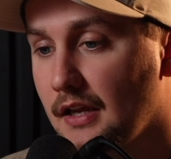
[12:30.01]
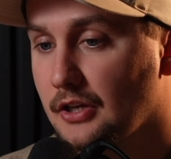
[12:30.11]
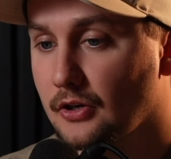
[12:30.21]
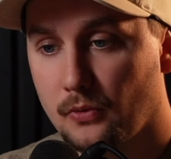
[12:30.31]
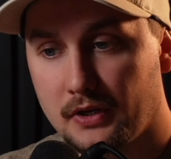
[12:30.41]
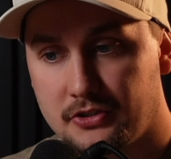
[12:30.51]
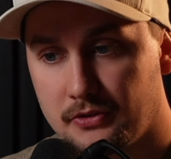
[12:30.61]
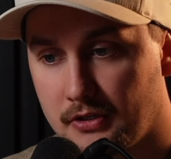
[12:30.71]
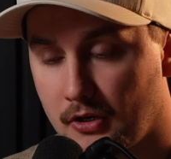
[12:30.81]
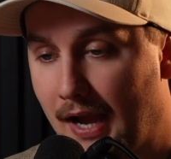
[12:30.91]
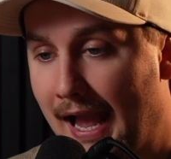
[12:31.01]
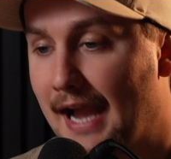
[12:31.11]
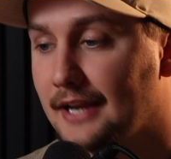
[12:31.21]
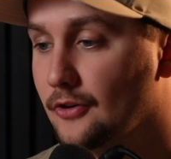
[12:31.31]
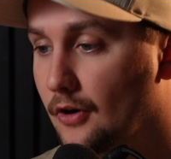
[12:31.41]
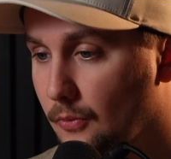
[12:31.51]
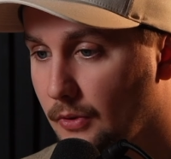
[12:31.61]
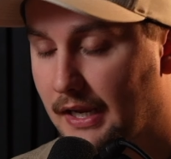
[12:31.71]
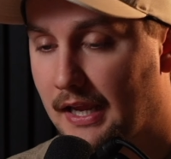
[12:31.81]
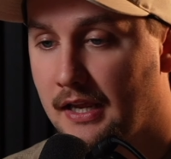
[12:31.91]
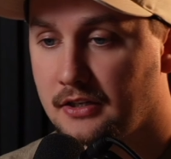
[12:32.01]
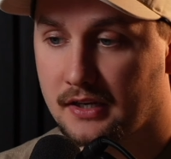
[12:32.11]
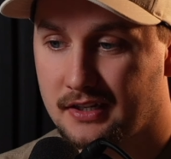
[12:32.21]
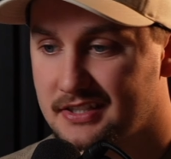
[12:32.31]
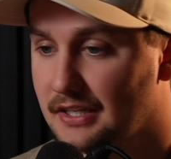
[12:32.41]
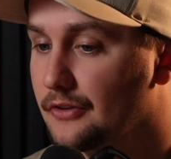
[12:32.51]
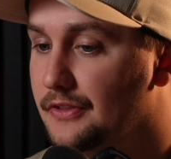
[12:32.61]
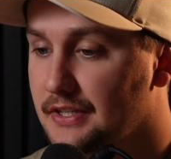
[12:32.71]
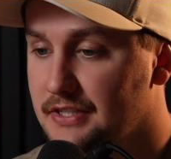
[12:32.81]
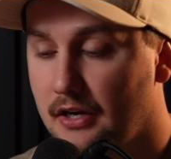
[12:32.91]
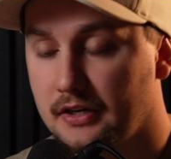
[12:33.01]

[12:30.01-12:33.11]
You're going to, add your artwork in. You're going to scale things out.